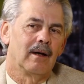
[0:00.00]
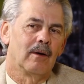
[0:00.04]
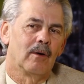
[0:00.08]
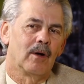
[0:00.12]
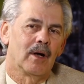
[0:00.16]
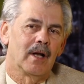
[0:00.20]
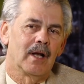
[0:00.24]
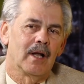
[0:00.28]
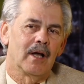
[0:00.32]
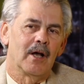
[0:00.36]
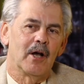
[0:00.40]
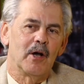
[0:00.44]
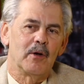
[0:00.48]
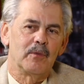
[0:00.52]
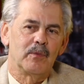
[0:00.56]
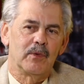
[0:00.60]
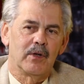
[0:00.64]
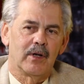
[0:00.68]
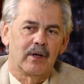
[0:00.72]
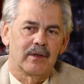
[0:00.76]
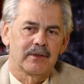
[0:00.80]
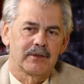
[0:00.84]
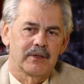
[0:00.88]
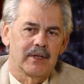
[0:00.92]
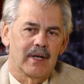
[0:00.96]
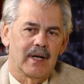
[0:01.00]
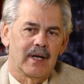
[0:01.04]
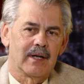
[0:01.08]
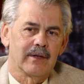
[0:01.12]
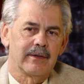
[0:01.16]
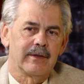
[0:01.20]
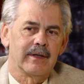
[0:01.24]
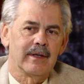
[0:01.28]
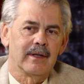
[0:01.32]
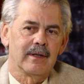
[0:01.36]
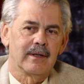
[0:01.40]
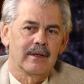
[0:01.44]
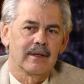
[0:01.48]
Well, I hope not. I
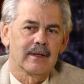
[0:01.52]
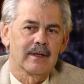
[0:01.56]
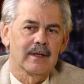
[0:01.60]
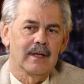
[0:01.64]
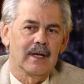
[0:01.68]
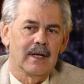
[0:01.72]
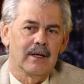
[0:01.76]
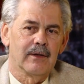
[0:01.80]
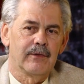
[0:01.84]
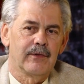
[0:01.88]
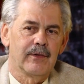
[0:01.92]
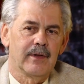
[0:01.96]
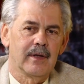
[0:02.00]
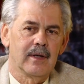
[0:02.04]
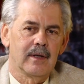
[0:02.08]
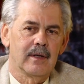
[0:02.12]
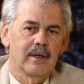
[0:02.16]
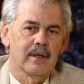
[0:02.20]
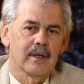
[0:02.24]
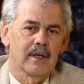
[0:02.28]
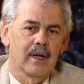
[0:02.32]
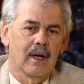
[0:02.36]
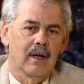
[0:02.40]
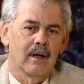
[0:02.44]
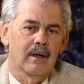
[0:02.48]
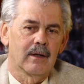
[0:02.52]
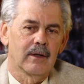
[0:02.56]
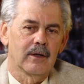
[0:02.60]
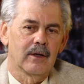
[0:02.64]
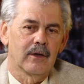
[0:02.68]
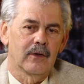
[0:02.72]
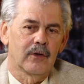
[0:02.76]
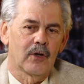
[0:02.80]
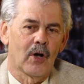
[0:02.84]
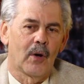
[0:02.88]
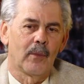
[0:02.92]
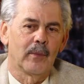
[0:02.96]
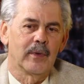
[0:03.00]
think
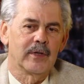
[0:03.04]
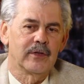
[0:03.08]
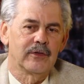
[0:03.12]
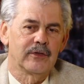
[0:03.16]
common